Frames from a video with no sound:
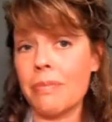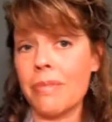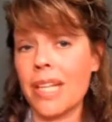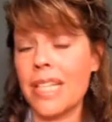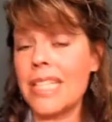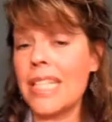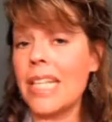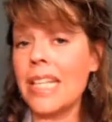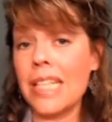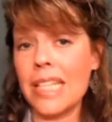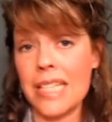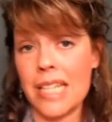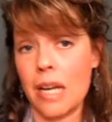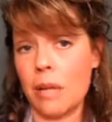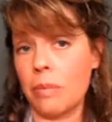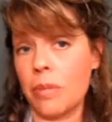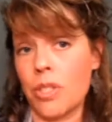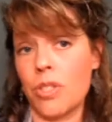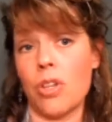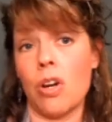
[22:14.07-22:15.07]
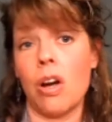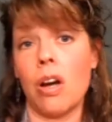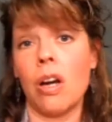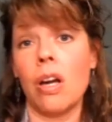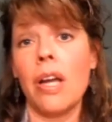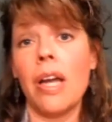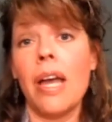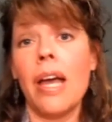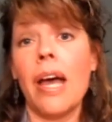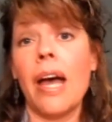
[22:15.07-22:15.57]
teething tablets are.
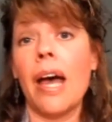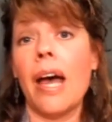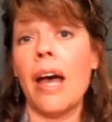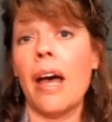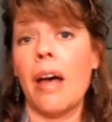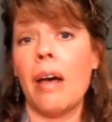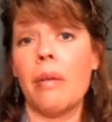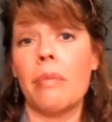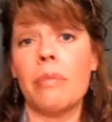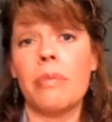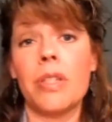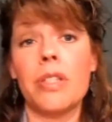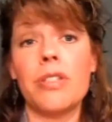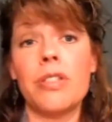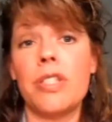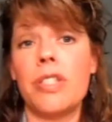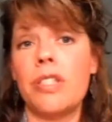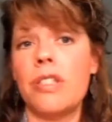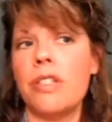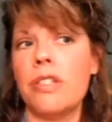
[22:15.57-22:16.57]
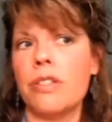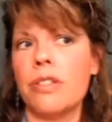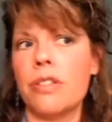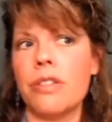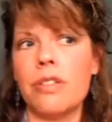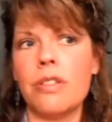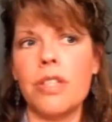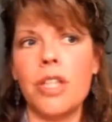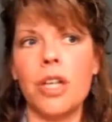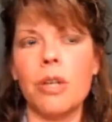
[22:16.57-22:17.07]
There's
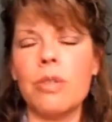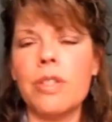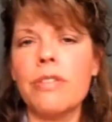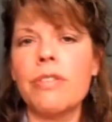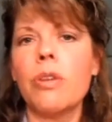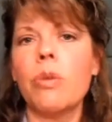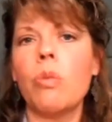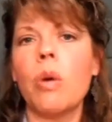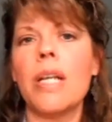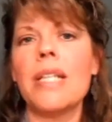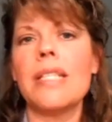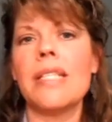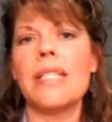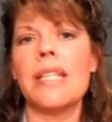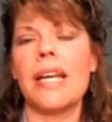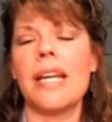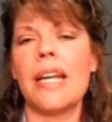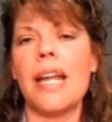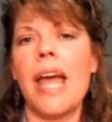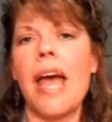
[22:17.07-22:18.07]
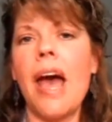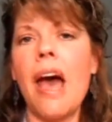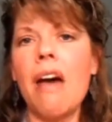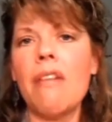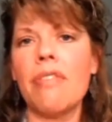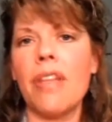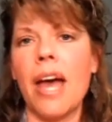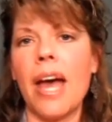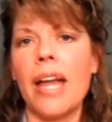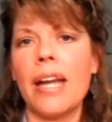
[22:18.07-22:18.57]
you know, different ones that
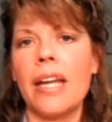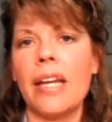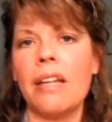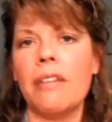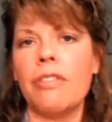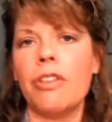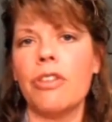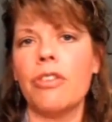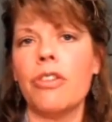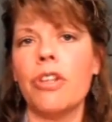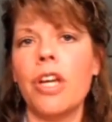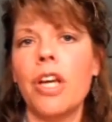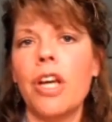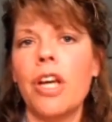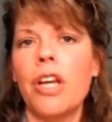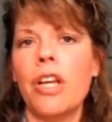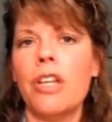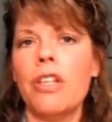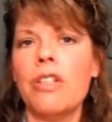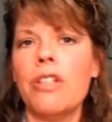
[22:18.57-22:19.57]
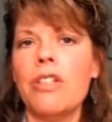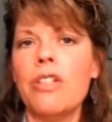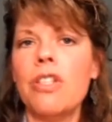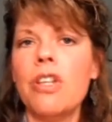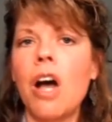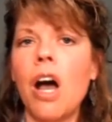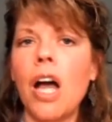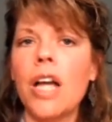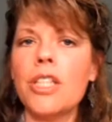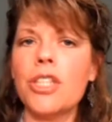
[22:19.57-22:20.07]
have that, and if you're
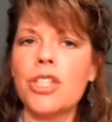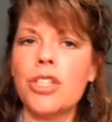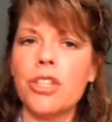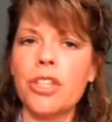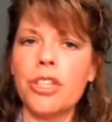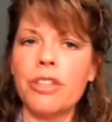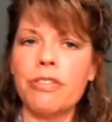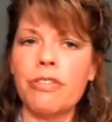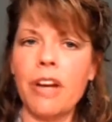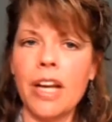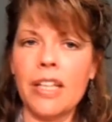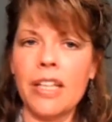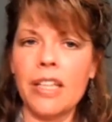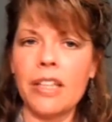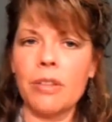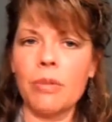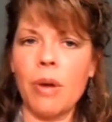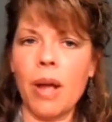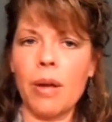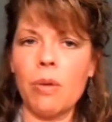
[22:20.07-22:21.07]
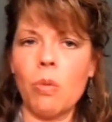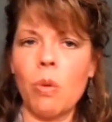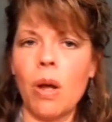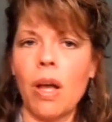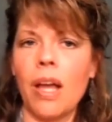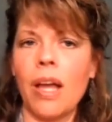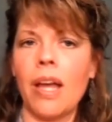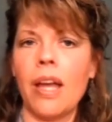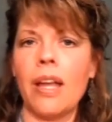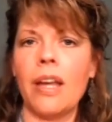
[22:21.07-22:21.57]
not sure you're finding the right
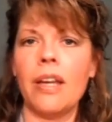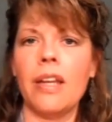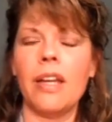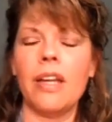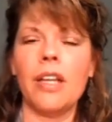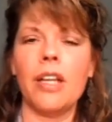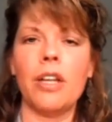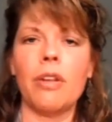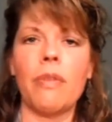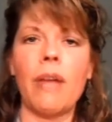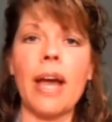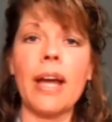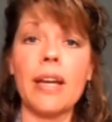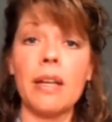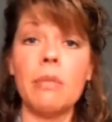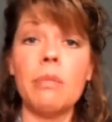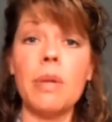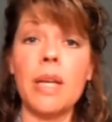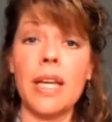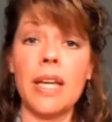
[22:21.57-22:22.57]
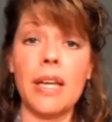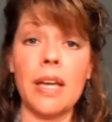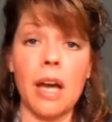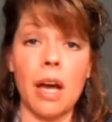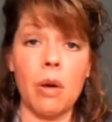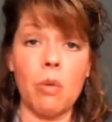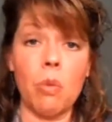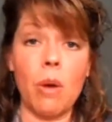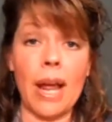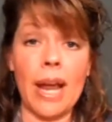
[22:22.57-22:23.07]
one, you know, that can be
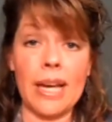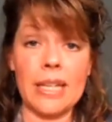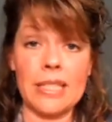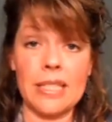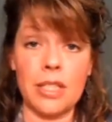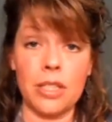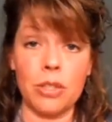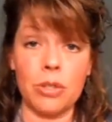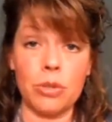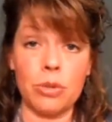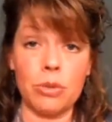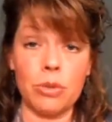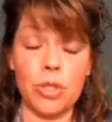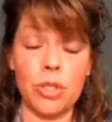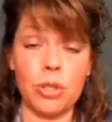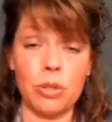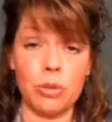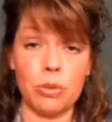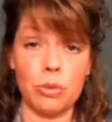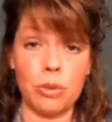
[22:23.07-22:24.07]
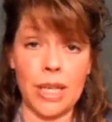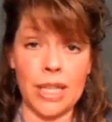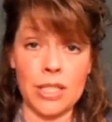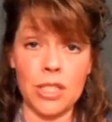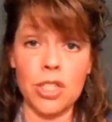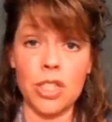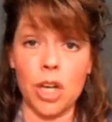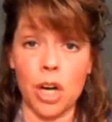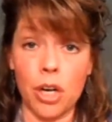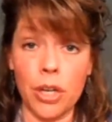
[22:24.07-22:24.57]
a way to get
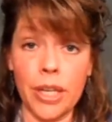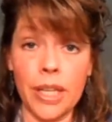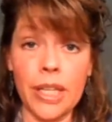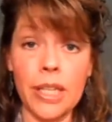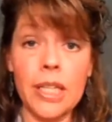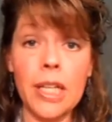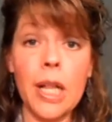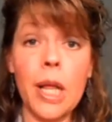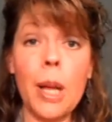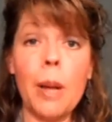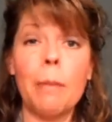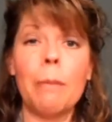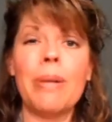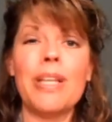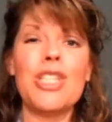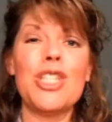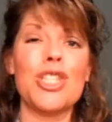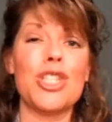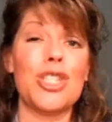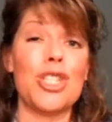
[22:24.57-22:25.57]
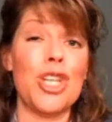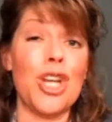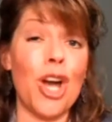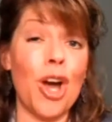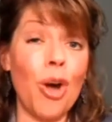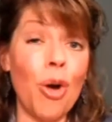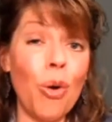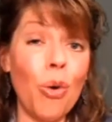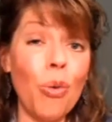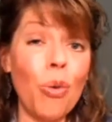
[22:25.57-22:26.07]
started. But just
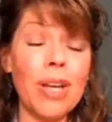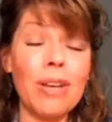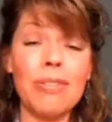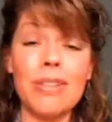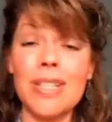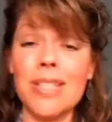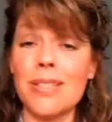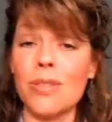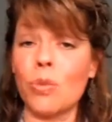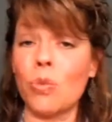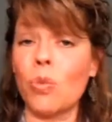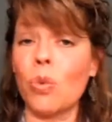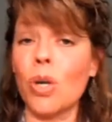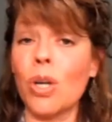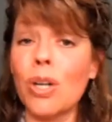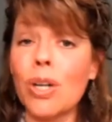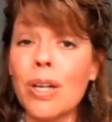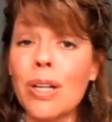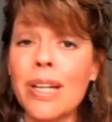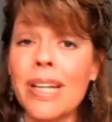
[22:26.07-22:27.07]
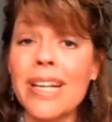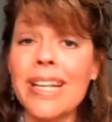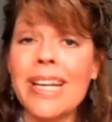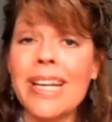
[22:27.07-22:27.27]
know, if it doesn't work,